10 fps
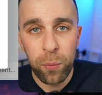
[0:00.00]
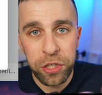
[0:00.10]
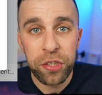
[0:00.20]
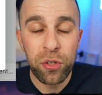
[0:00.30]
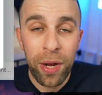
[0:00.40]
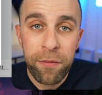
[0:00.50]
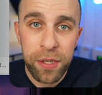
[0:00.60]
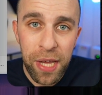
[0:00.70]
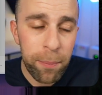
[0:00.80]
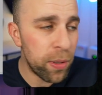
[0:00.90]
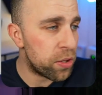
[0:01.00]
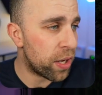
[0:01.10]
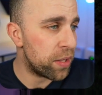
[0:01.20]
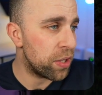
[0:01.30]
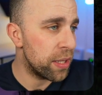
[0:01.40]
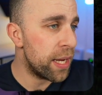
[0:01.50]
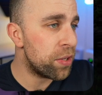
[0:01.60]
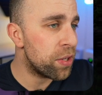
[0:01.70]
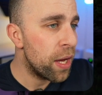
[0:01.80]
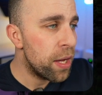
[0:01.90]
which is great for templatizing
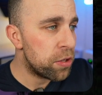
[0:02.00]
this,